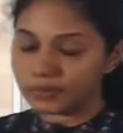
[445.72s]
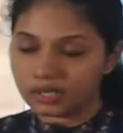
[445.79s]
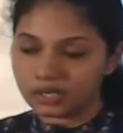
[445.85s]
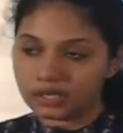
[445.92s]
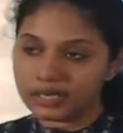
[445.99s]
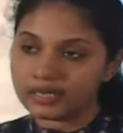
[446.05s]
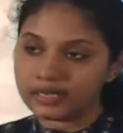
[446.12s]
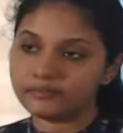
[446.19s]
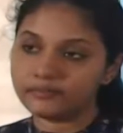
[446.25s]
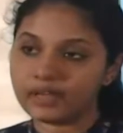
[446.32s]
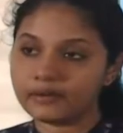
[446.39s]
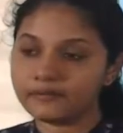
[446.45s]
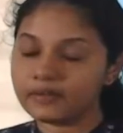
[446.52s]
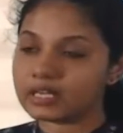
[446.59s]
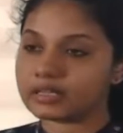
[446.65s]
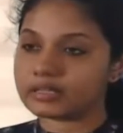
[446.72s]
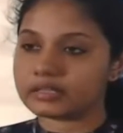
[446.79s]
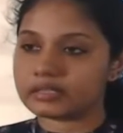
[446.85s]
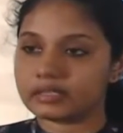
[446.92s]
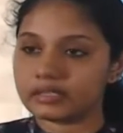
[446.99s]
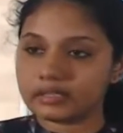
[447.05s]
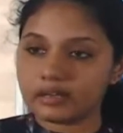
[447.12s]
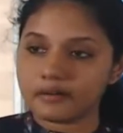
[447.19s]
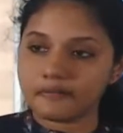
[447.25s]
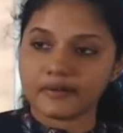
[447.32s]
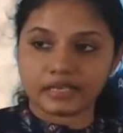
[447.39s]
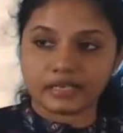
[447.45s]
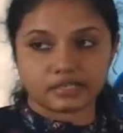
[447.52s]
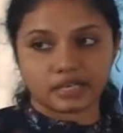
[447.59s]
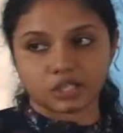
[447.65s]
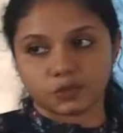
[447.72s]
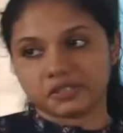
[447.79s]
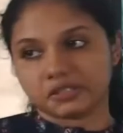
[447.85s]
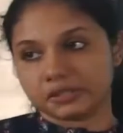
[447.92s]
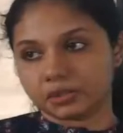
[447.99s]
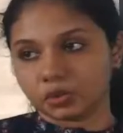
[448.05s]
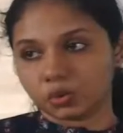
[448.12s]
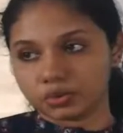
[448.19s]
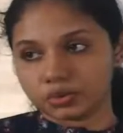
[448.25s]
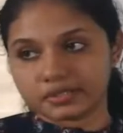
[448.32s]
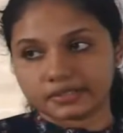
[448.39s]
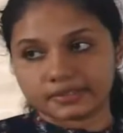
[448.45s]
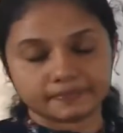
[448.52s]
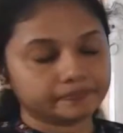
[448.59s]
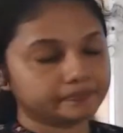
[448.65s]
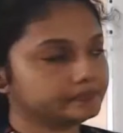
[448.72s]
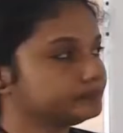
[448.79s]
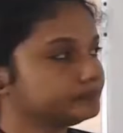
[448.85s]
when we consider the fast track special courts.